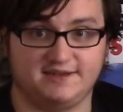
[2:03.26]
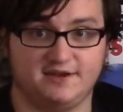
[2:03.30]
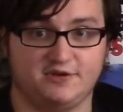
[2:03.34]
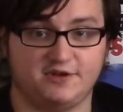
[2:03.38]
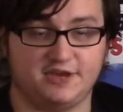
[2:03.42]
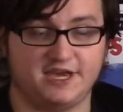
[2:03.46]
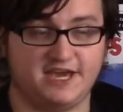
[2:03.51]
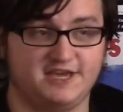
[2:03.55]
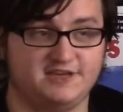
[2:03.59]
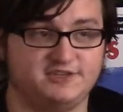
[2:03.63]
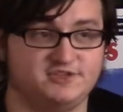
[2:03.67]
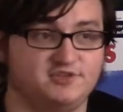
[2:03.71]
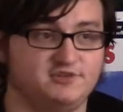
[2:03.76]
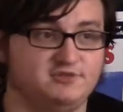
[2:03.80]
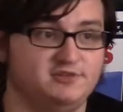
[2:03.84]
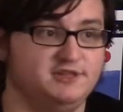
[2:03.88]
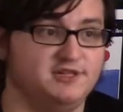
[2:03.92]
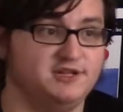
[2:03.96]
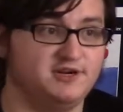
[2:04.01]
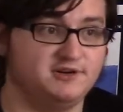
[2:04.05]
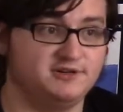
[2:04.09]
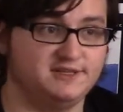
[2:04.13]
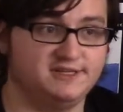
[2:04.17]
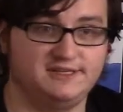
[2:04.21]
Okay, so
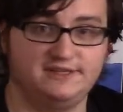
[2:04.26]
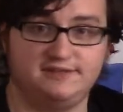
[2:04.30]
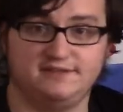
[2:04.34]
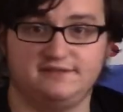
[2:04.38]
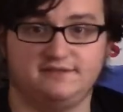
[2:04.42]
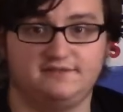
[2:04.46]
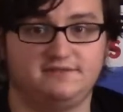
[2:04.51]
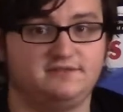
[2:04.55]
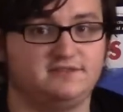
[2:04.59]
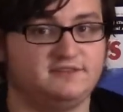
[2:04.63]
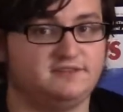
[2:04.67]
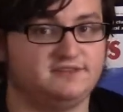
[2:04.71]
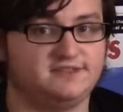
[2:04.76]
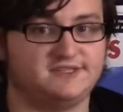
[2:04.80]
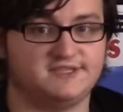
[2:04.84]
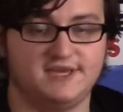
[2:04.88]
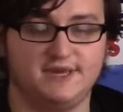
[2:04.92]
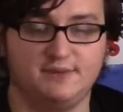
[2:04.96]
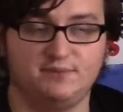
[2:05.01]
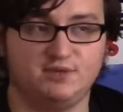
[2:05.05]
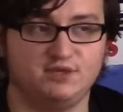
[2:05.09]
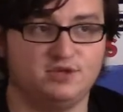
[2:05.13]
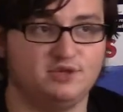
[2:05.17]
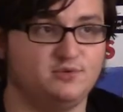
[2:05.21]
literally the
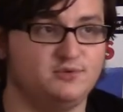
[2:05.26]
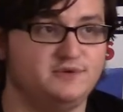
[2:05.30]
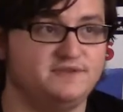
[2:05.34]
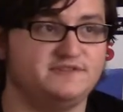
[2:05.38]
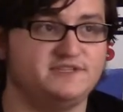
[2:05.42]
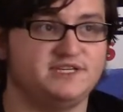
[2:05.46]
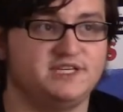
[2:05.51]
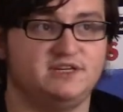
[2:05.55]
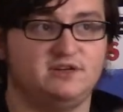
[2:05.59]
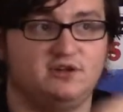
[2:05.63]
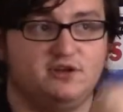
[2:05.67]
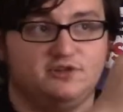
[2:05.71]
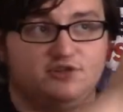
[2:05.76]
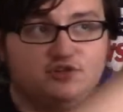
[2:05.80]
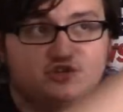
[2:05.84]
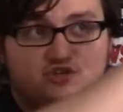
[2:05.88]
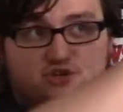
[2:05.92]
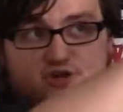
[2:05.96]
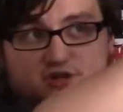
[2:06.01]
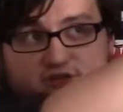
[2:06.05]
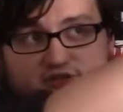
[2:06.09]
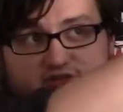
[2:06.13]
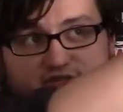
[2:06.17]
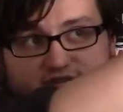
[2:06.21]
same thing that we've seen in all the
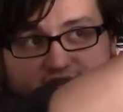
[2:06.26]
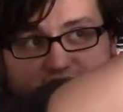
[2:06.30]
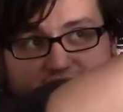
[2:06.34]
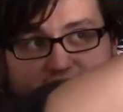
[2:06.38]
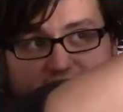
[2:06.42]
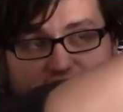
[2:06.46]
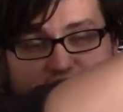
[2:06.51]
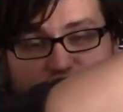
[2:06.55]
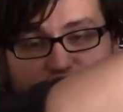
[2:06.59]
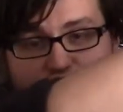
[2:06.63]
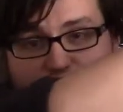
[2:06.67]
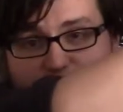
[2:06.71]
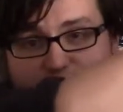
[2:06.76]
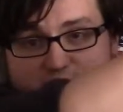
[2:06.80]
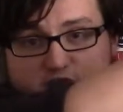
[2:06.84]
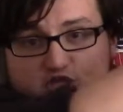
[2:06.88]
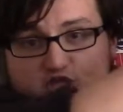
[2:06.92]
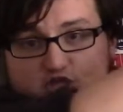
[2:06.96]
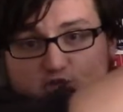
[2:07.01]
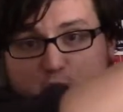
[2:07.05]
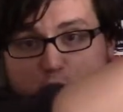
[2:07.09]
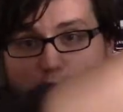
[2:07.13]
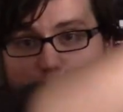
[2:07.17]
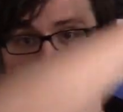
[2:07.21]
trailers, that asteroid
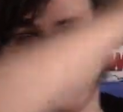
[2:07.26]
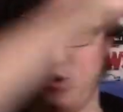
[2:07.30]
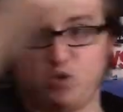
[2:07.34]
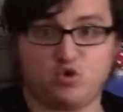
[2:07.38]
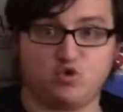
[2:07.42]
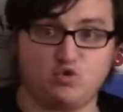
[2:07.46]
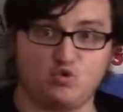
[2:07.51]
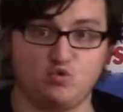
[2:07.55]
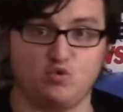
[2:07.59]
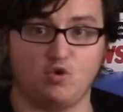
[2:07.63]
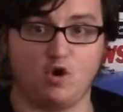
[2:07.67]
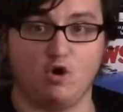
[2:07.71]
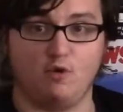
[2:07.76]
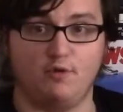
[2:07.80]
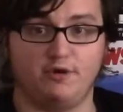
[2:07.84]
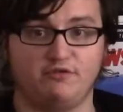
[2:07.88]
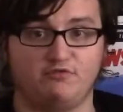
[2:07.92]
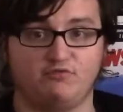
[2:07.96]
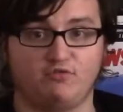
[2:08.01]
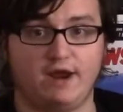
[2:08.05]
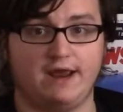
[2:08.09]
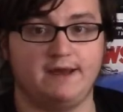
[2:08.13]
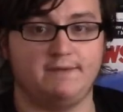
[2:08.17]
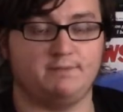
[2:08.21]
just
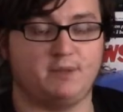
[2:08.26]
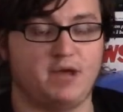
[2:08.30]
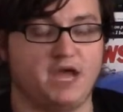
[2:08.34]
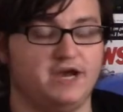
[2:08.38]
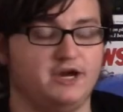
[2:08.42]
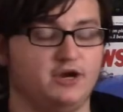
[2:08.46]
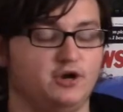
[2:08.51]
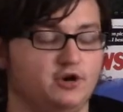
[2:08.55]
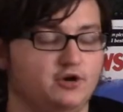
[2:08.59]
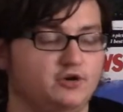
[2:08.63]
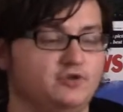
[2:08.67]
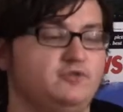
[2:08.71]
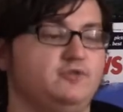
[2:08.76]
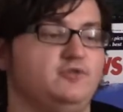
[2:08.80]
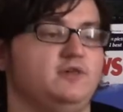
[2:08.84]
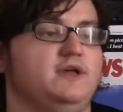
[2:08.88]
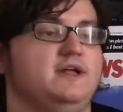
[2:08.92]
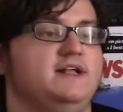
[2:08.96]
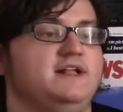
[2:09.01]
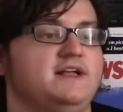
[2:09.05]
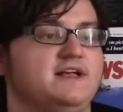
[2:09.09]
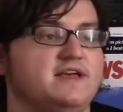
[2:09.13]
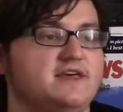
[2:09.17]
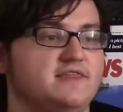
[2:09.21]
going right by Earth
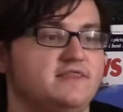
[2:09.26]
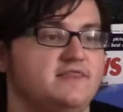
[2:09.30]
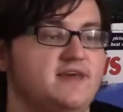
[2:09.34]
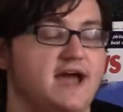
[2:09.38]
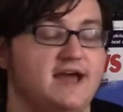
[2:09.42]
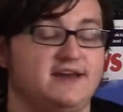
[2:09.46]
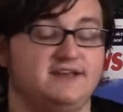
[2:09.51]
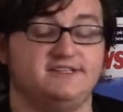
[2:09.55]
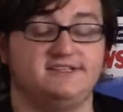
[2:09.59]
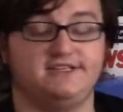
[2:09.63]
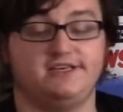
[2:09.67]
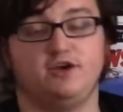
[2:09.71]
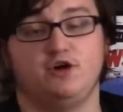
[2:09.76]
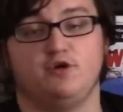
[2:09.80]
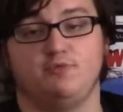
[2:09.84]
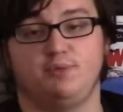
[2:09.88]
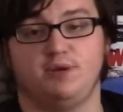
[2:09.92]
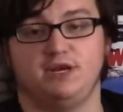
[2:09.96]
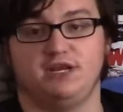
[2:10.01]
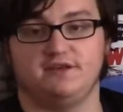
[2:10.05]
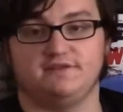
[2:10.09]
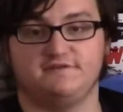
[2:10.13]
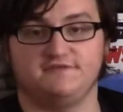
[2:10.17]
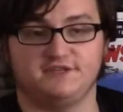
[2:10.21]
that is the
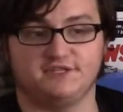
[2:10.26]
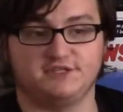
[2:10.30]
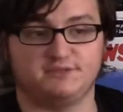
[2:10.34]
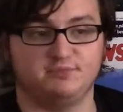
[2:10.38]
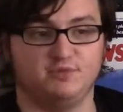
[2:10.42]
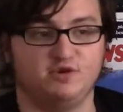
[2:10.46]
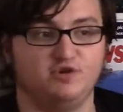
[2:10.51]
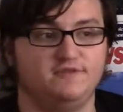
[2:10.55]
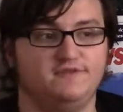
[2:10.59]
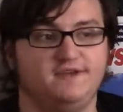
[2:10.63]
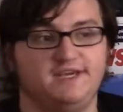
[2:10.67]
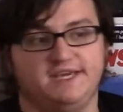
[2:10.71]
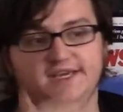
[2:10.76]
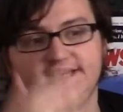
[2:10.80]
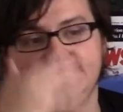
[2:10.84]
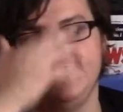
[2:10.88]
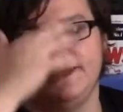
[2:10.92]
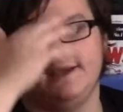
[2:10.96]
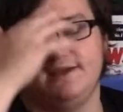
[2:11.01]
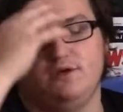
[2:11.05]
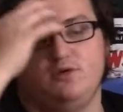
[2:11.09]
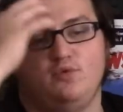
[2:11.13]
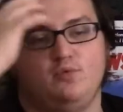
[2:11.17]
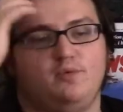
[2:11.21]
opening of this movie.
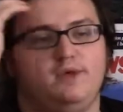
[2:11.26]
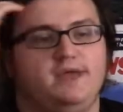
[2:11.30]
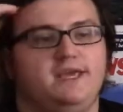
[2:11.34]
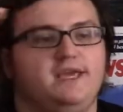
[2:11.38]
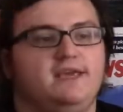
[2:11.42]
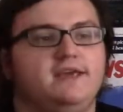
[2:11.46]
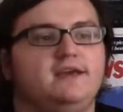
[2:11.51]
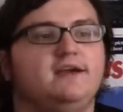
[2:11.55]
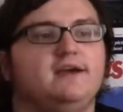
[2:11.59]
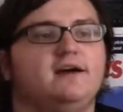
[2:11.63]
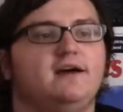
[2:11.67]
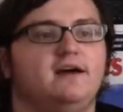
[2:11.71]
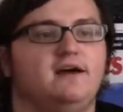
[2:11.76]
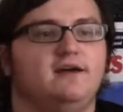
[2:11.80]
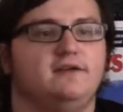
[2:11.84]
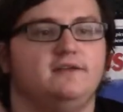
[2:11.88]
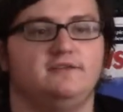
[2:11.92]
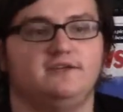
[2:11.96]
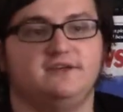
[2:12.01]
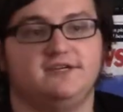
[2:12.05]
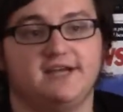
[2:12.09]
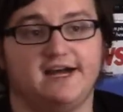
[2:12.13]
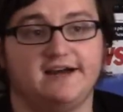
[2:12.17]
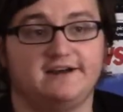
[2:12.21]
We, uh,
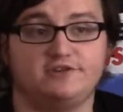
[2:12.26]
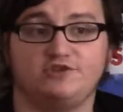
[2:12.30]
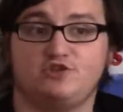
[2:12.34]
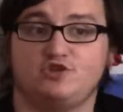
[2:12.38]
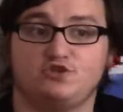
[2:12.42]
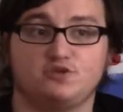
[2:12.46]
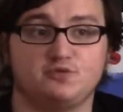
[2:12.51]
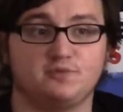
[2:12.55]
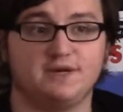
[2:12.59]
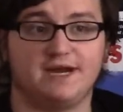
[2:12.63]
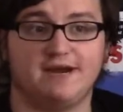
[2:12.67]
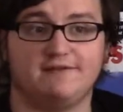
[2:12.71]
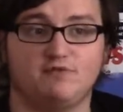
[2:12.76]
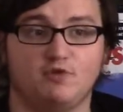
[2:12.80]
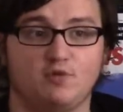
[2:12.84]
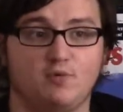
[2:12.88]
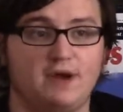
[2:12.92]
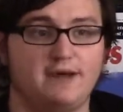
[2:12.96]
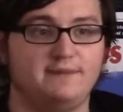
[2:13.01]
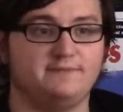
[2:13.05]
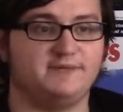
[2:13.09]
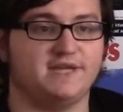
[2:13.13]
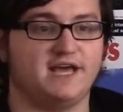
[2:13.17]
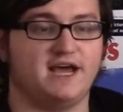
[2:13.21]
the dinosaurs were never
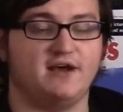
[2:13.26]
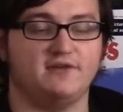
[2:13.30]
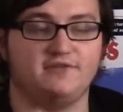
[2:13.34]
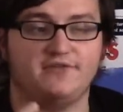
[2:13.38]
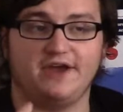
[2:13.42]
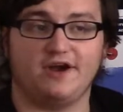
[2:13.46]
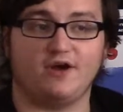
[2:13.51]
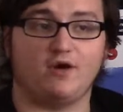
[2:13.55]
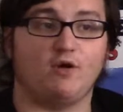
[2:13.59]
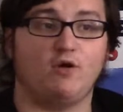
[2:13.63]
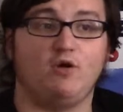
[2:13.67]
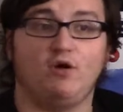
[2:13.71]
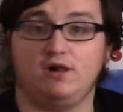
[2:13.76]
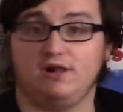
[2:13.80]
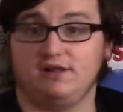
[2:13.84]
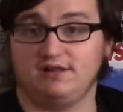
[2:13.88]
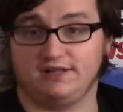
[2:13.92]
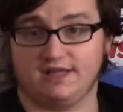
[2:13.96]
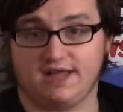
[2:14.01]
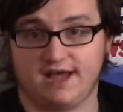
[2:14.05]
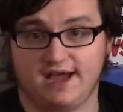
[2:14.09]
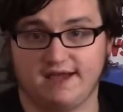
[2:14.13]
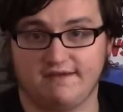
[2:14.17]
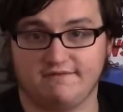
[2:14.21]
wiped out. They are all
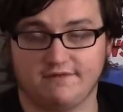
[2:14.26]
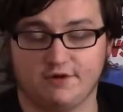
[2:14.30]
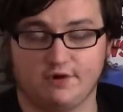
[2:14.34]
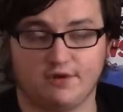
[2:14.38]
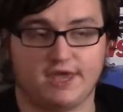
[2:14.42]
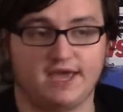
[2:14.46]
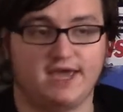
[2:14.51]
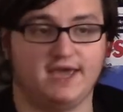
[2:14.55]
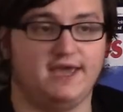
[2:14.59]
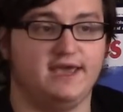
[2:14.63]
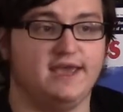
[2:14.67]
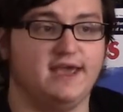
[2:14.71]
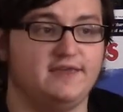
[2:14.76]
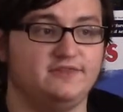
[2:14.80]
alive, okay?